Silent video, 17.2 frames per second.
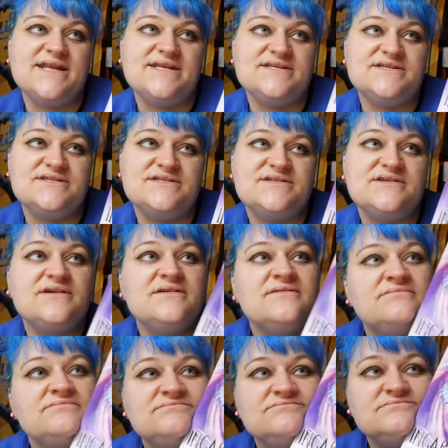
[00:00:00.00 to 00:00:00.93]
and
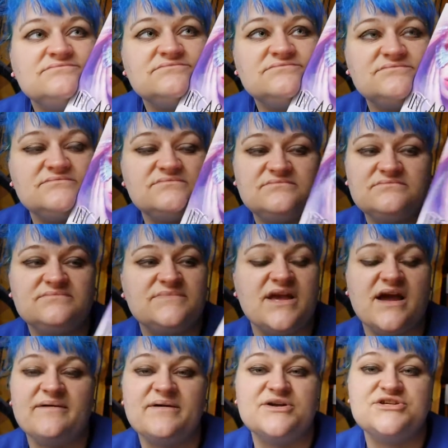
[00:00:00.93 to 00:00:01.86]

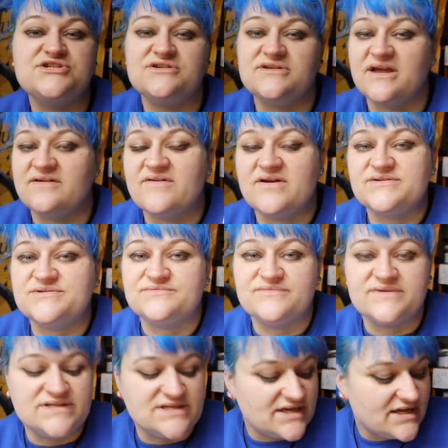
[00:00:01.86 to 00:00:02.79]
yeah, I should get around
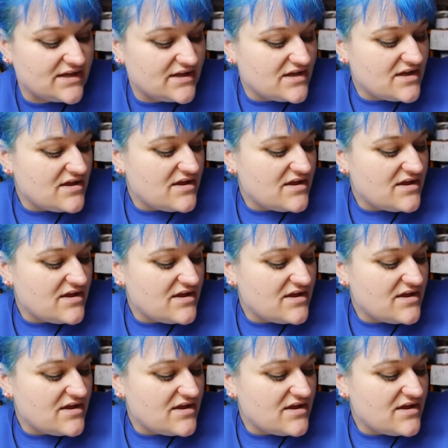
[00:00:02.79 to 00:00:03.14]
to reading it.